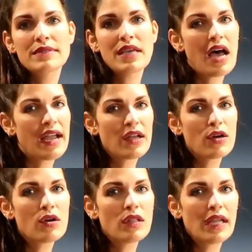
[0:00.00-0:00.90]

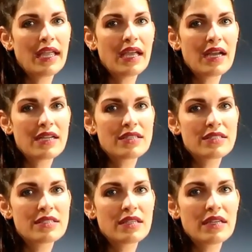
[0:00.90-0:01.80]
tile,
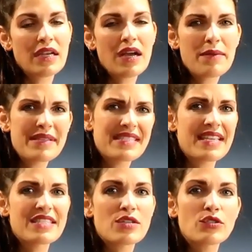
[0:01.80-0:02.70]
and it
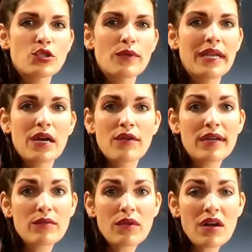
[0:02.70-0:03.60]
says it'll do
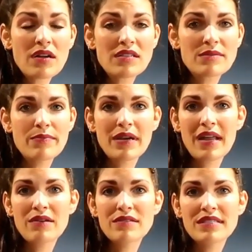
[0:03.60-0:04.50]
area rugs, but
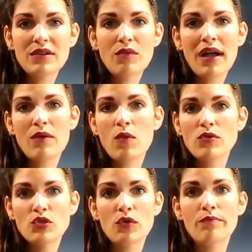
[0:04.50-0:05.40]
I don't see why it
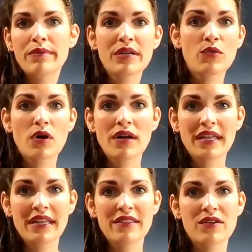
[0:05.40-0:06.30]
won't do a big
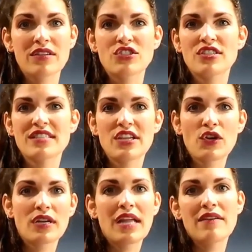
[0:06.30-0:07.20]
rug either. It's just that
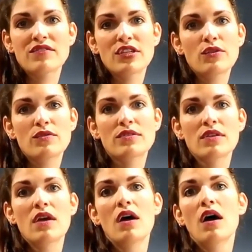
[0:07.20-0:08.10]
you're going to have to use
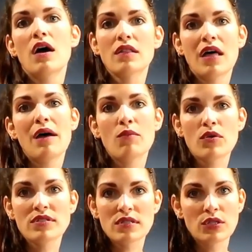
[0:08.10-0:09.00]
a lot
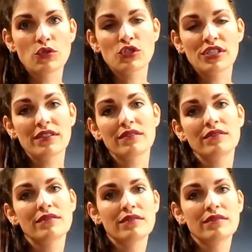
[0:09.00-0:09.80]
more solution.